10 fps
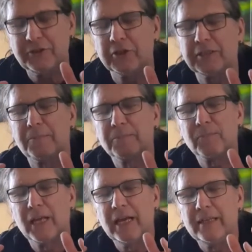just,
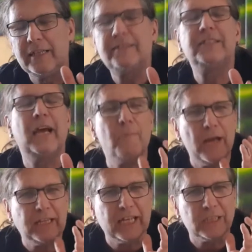this is where
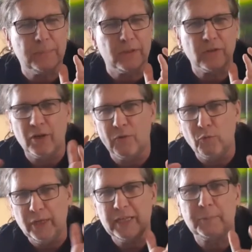it gets a bit
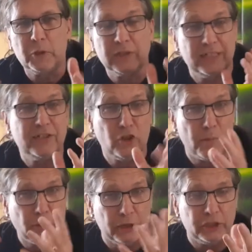weird because of this
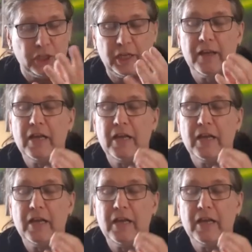terminology.